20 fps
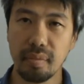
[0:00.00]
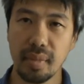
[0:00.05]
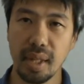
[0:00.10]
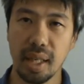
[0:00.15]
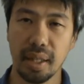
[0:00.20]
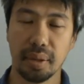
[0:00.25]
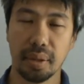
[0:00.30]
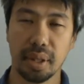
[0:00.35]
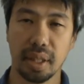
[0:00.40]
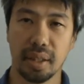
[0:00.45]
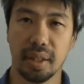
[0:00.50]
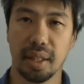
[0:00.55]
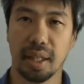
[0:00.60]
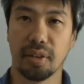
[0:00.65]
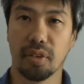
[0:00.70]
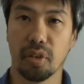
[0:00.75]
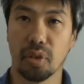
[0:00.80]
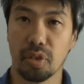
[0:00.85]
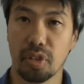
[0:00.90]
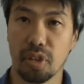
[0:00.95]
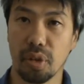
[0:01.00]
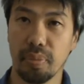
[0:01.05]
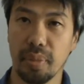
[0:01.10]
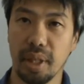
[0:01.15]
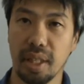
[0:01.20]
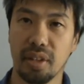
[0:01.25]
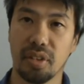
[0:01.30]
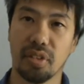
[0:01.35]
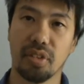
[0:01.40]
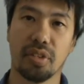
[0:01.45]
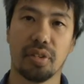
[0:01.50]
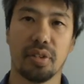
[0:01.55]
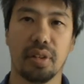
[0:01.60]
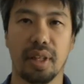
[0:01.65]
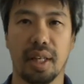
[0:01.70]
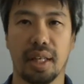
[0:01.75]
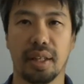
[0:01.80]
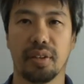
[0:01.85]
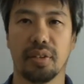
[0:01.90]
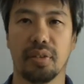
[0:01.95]
and that also means
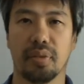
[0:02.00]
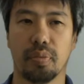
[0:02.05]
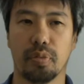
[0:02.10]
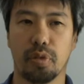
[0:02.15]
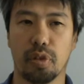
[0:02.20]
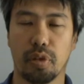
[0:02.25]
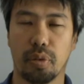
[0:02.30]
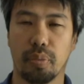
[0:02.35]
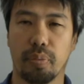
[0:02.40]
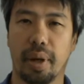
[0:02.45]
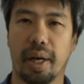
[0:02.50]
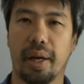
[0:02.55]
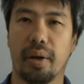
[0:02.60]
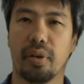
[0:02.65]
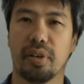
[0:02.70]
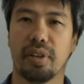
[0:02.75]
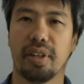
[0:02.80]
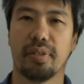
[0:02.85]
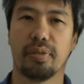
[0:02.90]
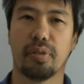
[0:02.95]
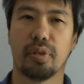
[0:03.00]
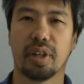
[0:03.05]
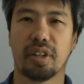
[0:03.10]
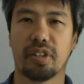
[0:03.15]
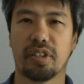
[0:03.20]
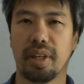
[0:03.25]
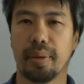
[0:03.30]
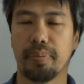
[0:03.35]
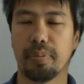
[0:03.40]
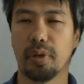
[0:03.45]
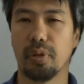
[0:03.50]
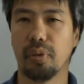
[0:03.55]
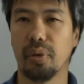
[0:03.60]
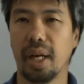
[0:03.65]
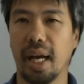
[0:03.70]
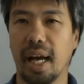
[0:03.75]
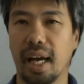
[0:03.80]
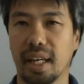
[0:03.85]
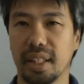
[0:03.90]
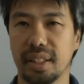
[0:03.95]
that certain powers have to accept the
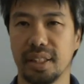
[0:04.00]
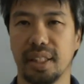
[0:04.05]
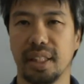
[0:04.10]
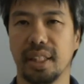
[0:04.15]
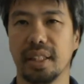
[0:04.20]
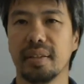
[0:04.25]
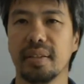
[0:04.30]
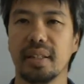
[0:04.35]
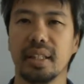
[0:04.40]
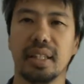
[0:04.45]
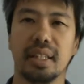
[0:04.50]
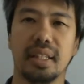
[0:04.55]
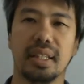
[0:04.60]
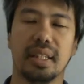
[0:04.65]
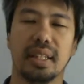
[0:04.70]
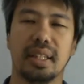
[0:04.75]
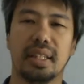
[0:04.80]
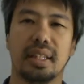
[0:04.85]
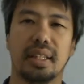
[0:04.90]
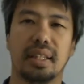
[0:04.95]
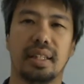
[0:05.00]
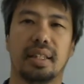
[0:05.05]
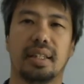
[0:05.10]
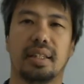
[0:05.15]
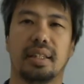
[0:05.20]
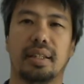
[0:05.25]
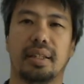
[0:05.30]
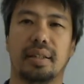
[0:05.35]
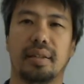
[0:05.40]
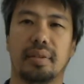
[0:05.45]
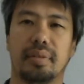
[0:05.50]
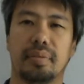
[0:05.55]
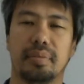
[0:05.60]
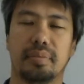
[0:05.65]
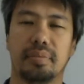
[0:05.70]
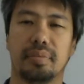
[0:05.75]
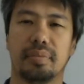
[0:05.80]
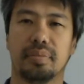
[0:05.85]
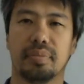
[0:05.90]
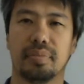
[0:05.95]
reality
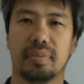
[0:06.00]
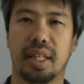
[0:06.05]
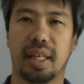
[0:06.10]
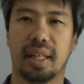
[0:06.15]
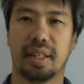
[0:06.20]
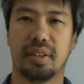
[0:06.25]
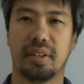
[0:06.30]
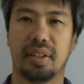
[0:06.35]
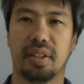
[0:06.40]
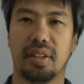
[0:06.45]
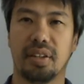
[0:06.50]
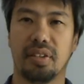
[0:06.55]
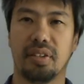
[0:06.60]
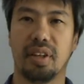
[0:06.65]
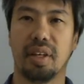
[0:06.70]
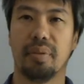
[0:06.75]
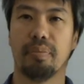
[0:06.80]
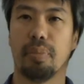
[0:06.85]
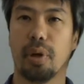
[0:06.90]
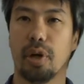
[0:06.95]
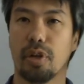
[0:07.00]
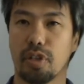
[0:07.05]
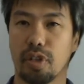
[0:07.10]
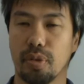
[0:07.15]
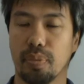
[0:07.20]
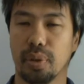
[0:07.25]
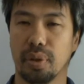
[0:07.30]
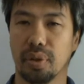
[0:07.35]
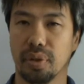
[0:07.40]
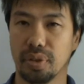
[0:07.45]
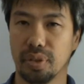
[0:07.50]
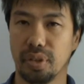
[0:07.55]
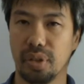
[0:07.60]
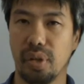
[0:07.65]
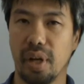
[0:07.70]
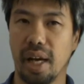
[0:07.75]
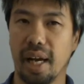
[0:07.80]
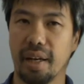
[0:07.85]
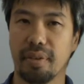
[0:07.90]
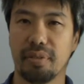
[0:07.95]
um, that it is impossible to
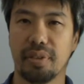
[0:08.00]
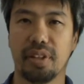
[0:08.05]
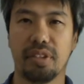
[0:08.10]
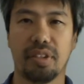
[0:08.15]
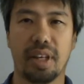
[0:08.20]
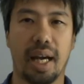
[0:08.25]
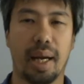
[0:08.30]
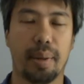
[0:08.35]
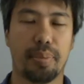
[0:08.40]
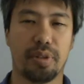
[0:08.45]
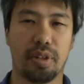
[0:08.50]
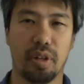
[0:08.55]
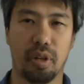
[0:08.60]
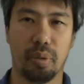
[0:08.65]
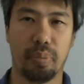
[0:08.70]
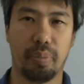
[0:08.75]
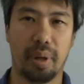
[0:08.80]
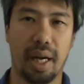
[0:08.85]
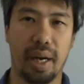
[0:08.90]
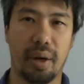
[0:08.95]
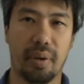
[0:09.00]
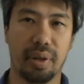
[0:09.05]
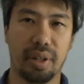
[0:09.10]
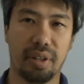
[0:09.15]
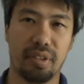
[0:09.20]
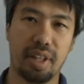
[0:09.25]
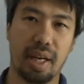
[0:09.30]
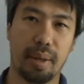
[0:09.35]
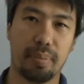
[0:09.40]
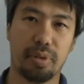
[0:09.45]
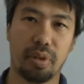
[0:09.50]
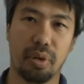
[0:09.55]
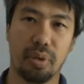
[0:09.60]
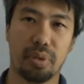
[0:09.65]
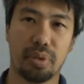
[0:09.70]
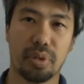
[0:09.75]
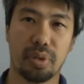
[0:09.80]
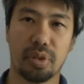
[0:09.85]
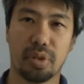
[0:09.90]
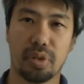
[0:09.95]
have this absolute power, this
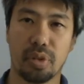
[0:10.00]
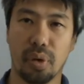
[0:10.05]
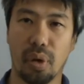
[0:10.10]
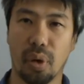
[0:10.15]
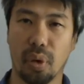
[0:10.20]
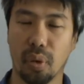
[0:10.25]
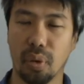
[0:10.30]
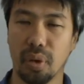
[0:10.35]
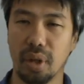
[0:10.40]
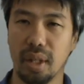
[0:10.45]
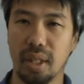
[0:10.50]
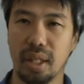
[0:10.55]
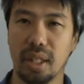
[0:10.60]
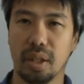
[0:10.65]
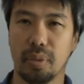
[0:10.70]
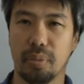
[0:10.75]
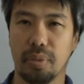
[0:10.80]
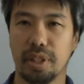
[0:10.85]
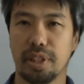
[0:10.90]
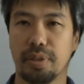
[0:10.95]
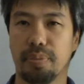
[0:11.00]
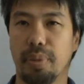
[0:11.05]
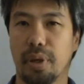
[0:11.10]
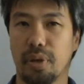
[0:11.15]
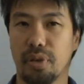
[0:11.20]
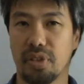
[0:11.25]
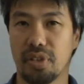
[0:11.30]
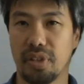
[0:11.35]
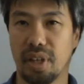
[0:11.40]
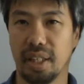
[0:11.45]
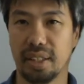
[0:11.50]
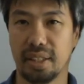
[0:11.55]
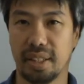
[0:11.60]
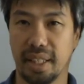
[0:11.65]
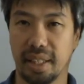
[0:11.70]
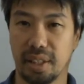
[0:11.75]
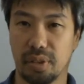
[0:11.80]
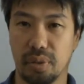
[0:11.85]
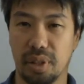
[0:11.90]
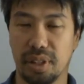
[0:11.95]
absolute control, which both sides are
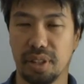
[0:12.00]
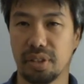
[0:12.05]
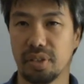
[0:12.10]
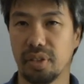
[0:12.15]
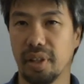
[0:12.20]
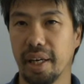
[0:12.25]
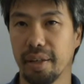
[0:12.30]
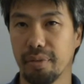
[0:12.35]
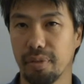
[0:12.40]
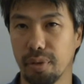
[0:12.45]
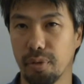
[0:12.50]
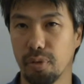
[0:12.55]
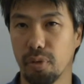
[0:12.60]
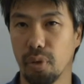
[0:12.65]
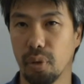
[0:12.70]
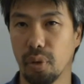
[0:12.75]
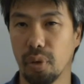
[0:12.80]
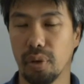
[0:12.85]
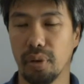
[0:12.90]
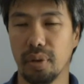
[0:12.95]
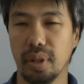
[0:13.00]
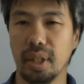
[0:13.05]
actually striving for.